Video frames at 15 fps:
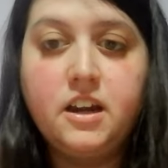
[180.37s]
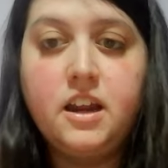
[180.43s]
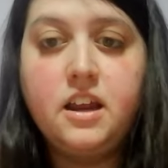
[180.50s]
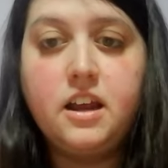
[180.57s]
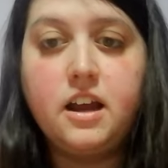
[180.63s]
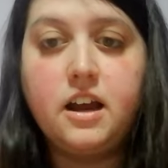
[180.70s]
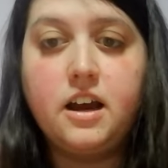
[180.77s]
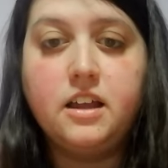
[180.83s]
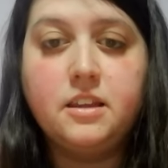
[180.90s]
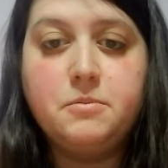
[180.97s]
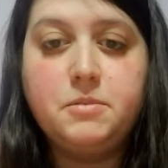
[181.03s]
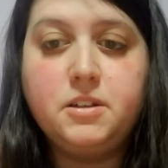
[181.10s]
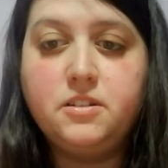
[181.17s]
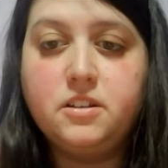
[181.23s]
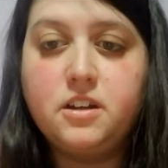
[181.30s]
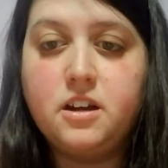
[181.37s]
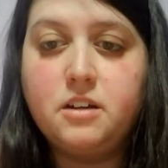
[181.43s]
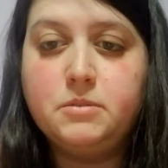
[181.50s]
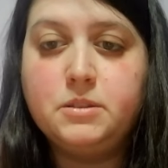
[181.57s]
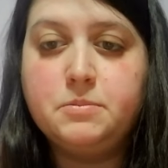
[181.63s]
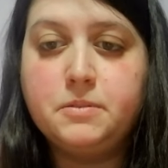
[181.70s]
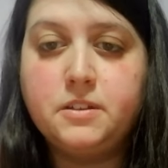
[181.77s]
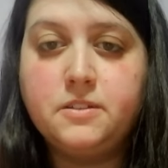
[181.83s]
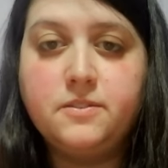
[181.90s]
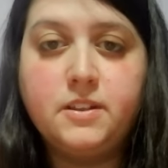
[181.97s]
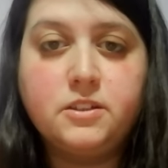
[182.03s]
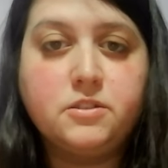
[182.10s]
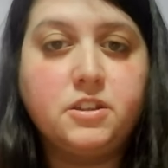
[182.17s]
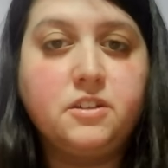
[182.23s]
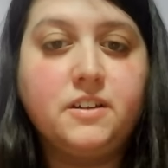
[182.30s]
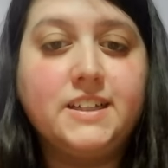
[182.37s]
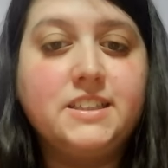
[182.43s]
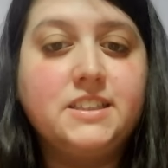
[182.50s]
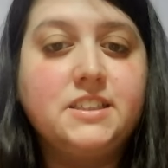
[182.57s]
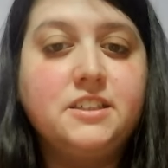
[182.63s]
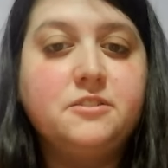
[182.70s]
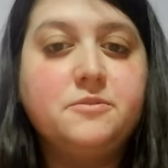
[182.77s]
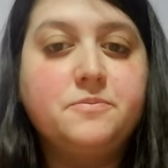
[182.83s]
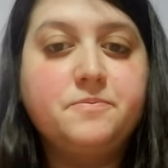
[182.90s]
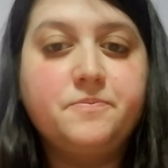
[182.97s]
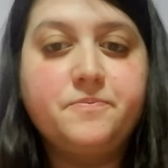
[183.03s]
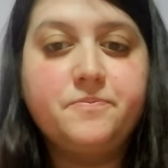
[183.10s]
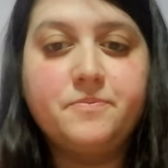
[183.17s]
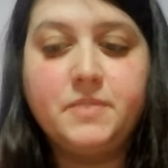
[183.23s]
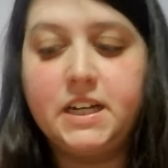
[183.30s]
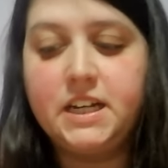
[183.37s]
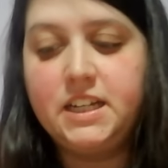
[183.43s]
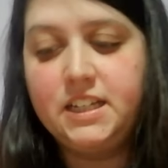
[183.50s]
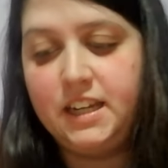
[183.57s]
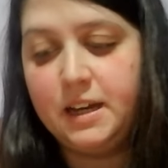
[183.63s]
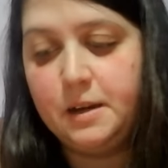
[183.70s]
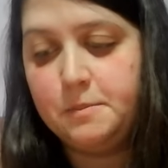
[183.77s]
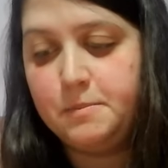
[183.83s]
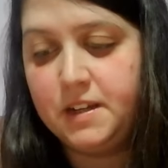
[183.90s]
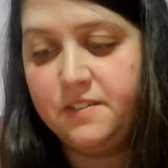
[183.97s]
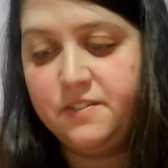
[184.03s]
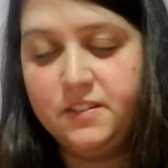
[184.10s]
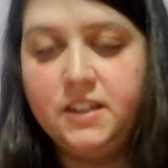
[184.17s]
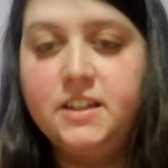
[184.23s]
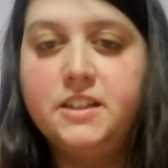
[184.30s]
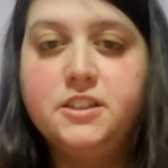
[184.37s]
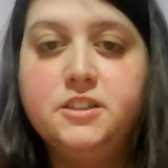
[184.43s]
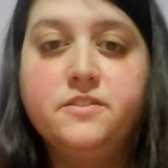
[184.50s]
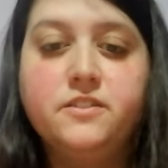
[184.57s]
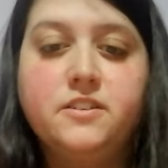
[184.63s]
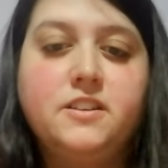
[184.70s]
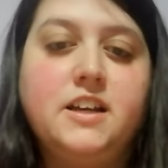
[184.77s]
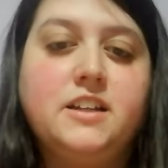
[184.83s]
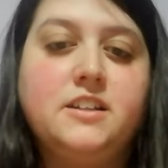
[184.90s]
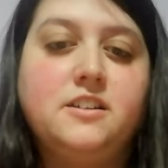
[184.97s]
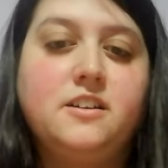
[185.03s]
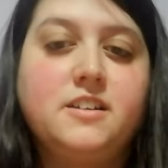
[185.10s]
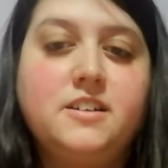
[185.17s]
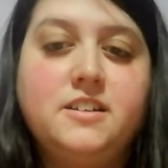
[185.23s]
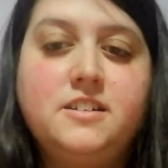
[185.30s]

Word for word: Uh, let me know in the comments below if that's what you guys do. But yeah, definitely an introvert, that dog.